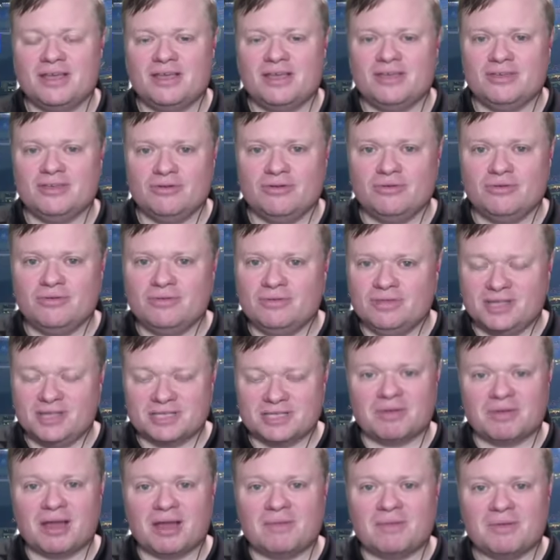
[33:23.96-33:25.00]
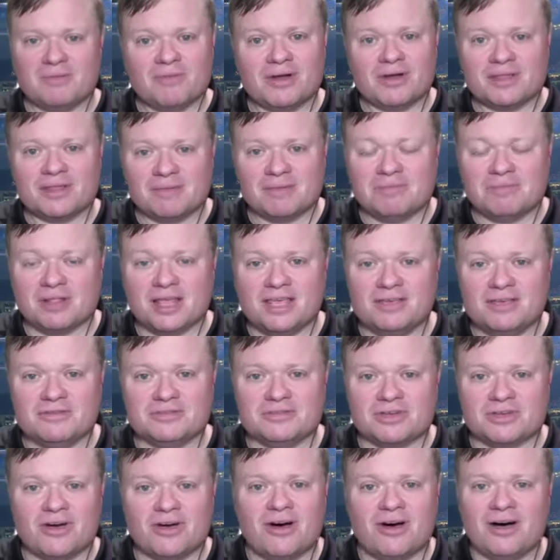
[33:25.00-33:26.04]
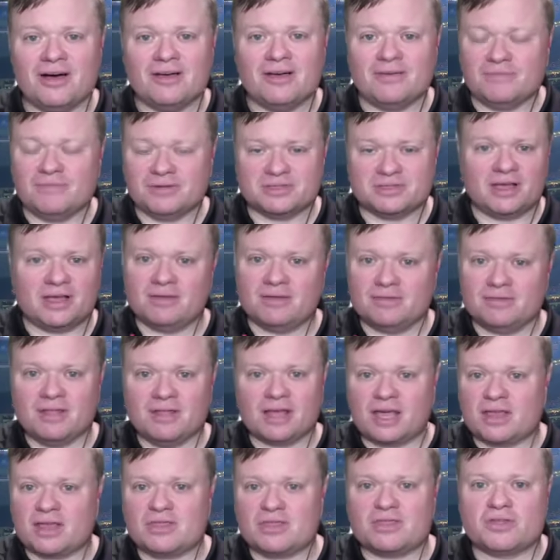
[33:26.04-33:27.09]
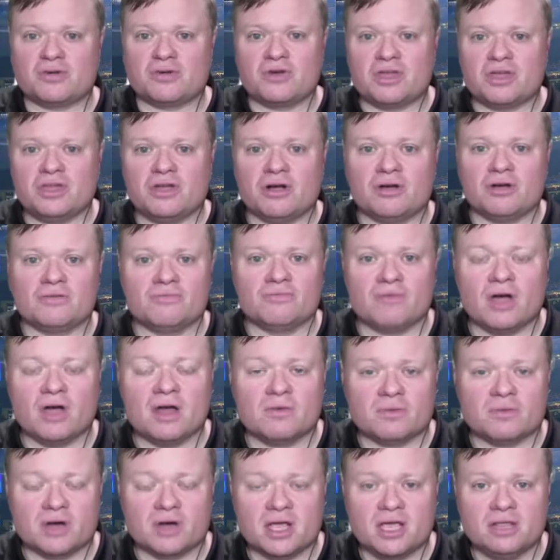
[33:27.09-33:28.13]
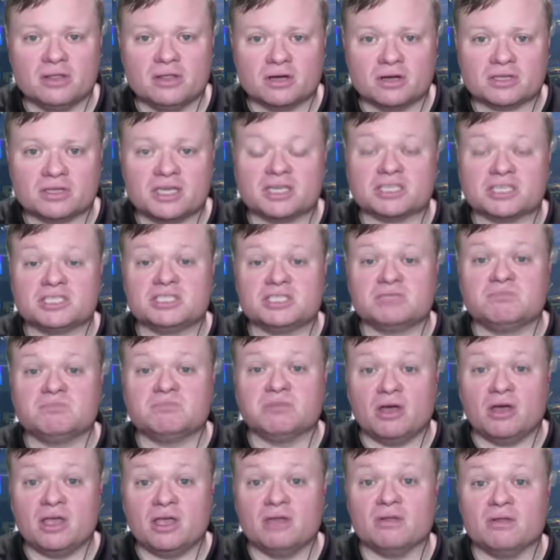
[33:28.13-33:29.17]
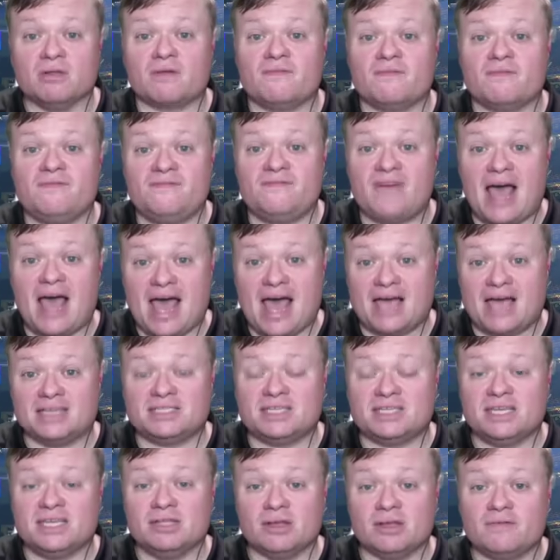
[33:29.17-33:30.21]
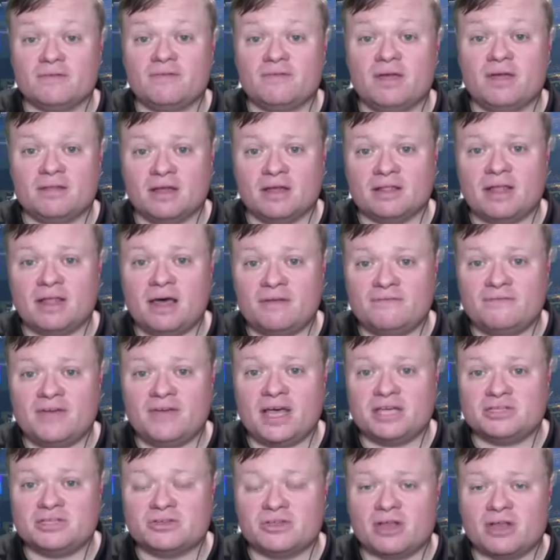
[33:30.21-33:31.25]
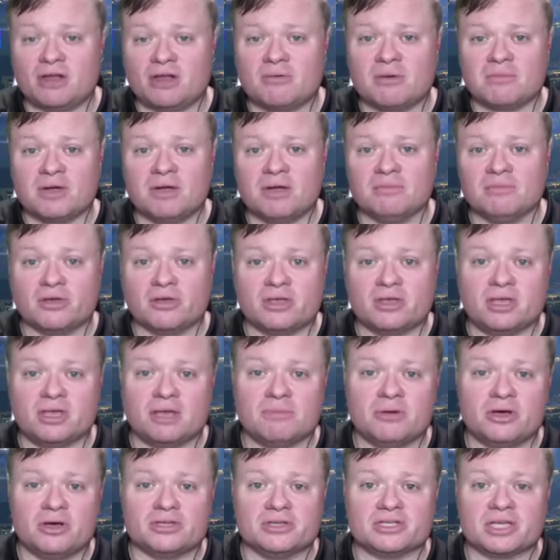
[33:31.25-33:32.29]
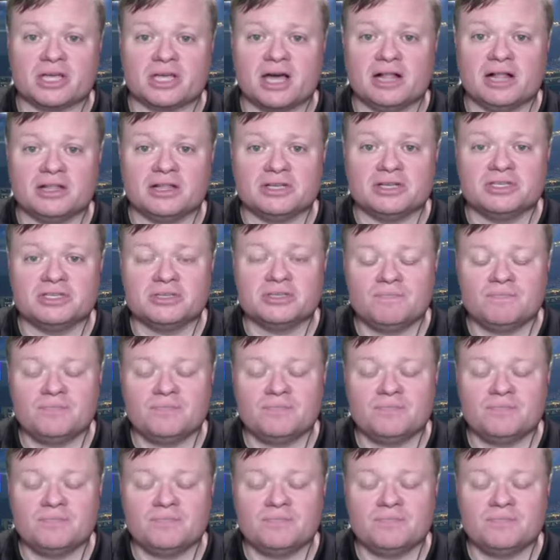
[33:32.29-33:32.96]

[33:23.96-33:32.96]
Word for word: you this might have been one the play you saw. It was a, like a thirty yard run where he looked expl- he looked fast. Yeah. He looked a lot faster than I remember him looking at Boston College.